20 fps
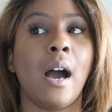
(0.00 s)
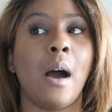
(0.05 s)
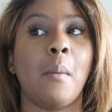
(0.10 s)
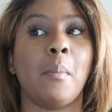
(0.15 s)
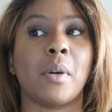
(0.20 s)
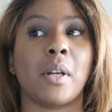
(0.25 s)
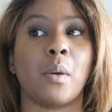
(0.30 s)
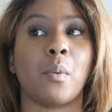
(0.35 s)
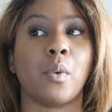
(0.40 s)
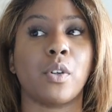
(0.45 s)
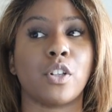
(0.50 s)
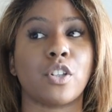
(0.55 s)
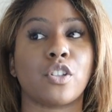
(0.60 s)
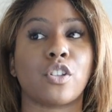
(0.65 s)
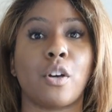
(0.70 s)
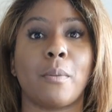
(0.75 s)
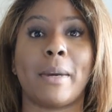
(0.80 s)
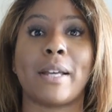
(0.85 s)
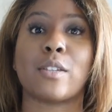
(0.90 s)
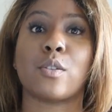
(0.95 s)
but i want to just
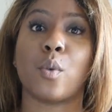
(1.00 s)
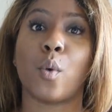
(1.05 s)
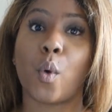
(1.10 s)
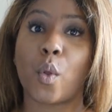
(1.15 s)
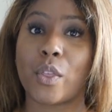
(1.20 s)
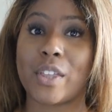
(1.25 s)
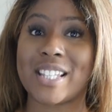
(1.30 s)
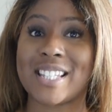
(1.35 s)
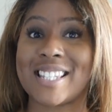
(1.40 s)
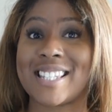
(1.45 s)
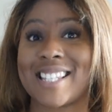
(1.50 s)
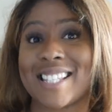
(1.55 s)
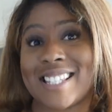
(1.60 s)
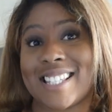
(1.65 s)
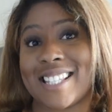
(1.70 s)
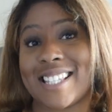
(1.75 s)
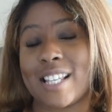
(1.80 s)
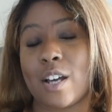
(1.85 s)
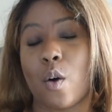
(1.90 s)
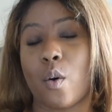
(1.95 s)
go back to
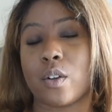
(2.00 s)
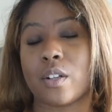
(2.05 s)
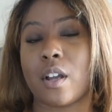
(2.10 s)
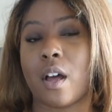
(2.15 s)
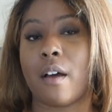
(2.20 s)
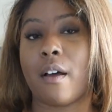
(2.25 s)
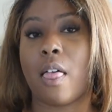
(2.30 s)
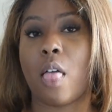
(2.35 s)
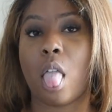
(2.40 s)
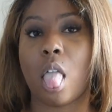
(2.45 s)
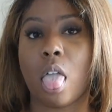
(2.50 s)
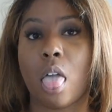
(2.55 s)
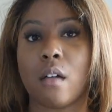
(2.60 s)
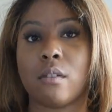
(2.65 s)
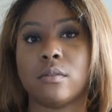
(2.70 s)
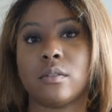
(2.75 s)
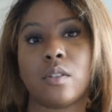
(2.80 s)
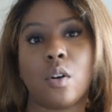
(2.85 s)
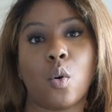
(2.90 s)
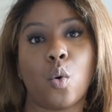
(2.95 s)
authenticity on
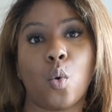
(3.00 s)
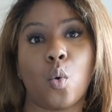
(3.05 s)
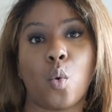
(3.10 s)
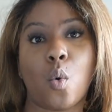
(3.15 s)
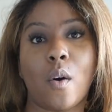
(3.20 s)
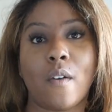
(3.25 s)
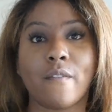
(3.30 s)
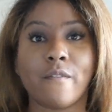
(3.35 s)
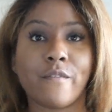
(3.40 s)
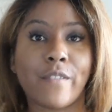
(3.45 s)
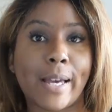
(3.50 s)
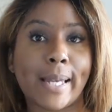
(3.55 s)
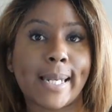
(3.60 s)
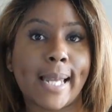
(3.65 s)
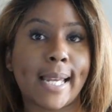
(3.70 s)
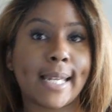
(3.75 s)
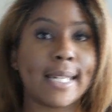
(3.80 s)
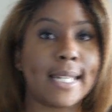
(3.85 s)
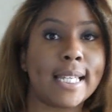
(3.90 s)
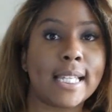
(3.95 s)

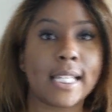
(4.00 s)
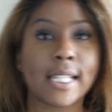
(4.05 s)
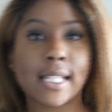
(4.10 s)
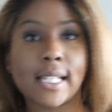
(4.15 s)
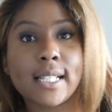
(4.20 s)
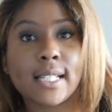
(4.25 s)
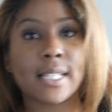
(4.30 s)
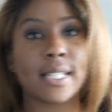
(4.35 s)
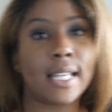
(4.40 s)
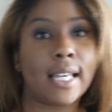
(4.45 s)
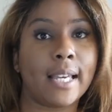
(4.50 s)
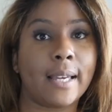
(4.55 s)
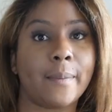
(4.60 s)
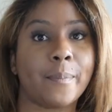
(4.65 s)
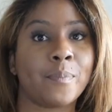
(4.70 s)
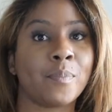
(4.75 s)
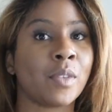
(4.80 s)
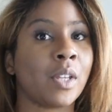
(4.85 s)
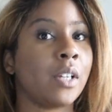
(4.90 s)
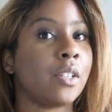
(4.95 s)
authenticity
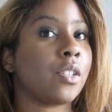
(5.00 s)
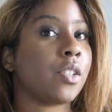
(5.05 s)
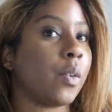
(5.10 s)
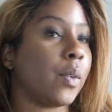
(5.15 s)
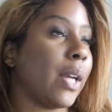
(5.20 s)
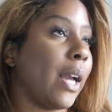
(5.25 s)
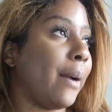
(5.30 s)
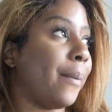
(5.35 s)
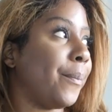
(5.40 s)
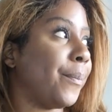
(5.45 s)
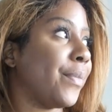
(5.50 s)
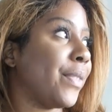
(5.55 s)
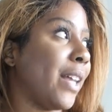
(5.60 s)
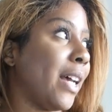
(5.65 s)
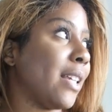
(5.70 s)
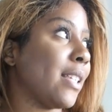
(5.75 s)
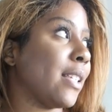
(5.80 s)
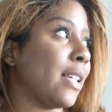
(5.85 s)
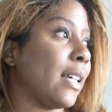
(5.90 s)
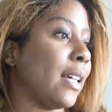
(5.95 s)
so yeah
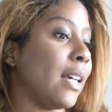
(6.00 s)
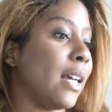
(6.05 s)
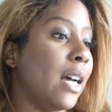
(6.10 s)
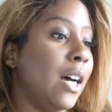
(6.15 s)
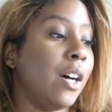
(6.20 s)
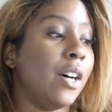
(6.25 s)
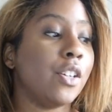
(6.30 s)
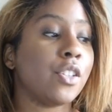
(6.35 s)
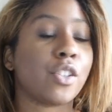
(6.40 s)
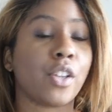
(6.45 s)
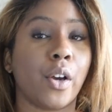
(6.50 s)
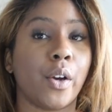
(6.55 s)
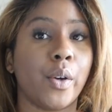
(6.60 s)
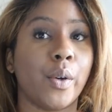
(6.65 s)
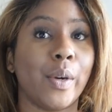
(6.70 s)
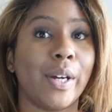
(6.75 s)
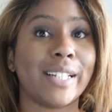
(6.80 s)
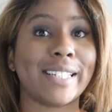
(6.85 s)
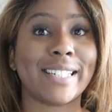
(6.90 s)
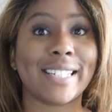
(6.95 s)
that's it
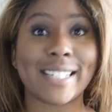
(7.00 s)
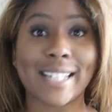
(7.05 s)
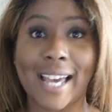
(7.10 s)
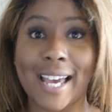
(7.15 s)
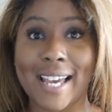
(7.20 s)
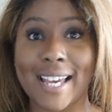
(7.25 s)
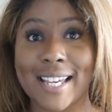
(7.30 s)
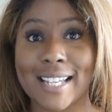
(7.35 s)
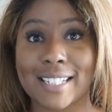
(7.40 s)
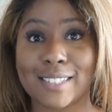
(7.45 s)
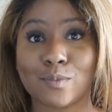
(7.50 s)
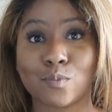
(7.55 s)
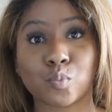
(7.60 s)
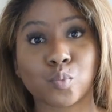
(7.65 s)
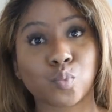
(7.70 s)
so today